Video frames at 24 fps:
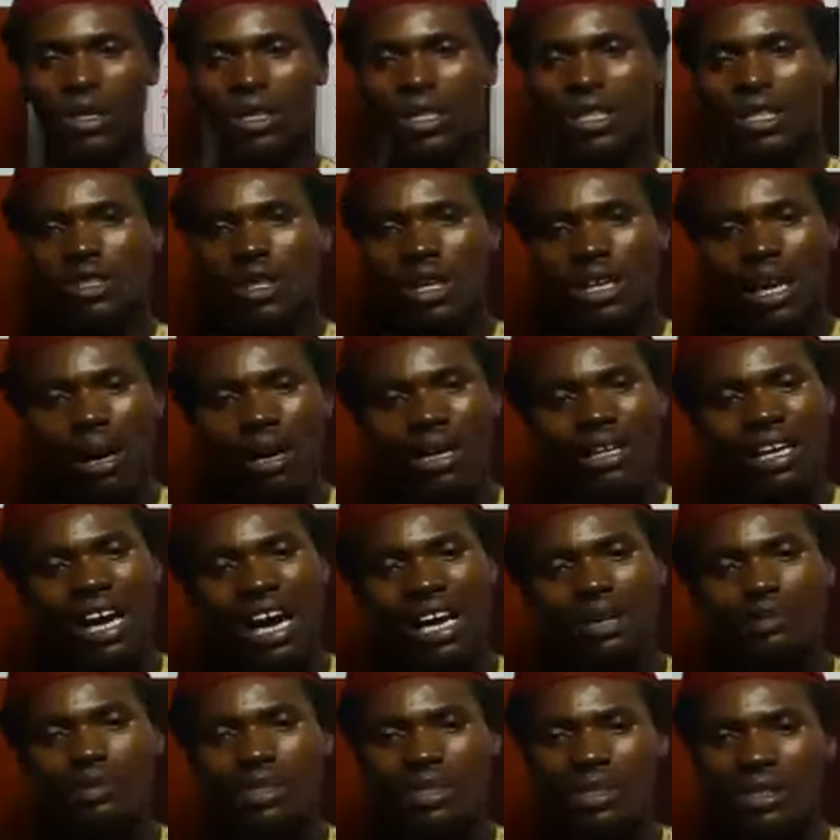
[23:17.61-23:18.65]
In other
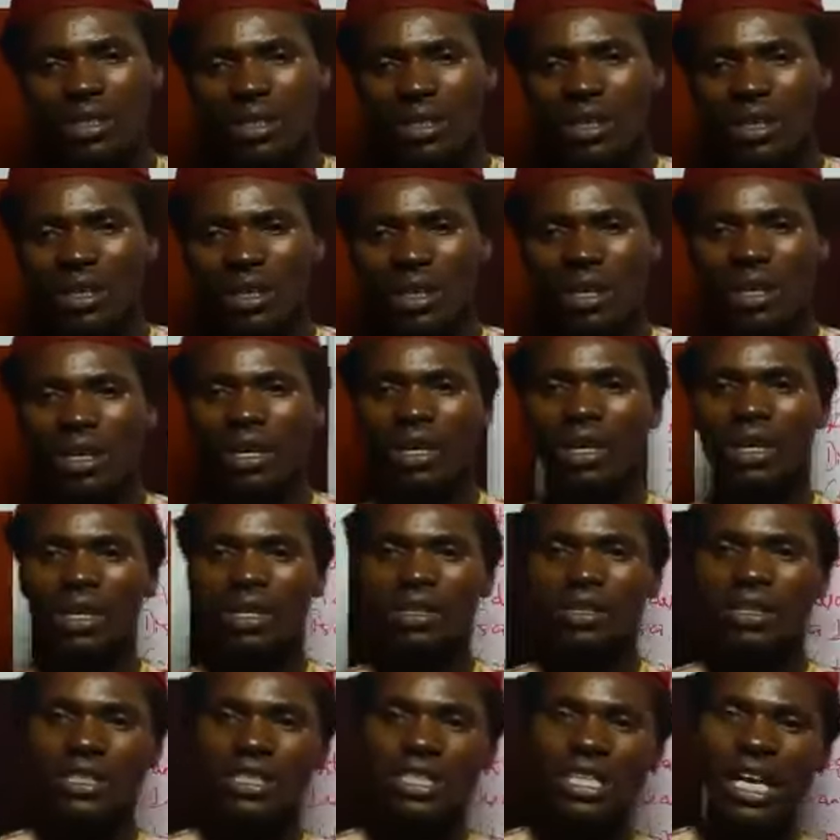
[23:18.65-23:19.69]
climes,
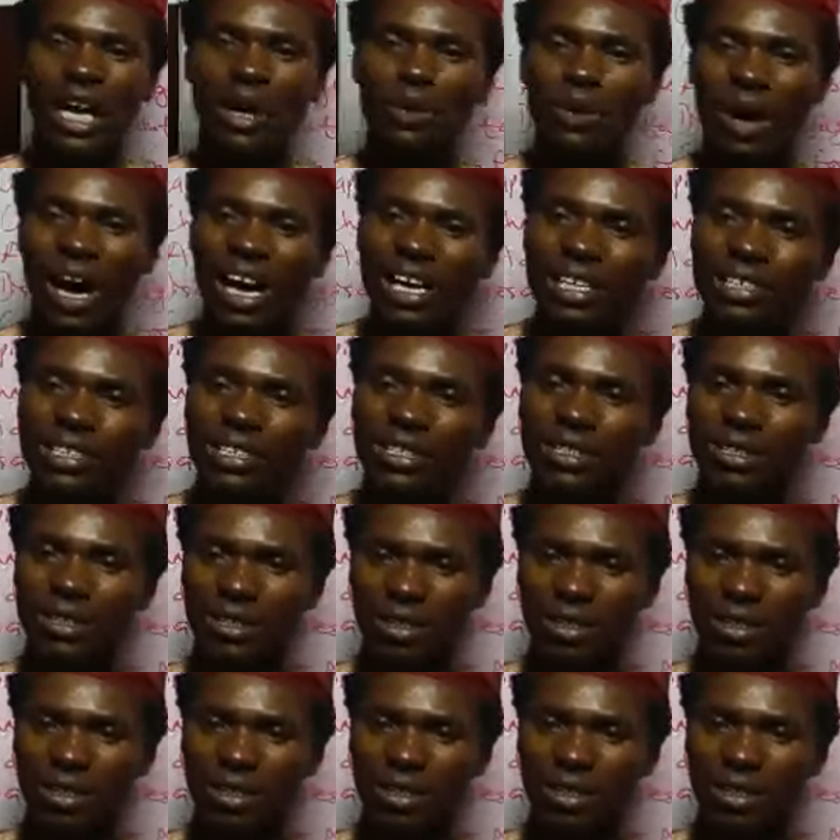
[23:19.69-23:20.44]
they share rice,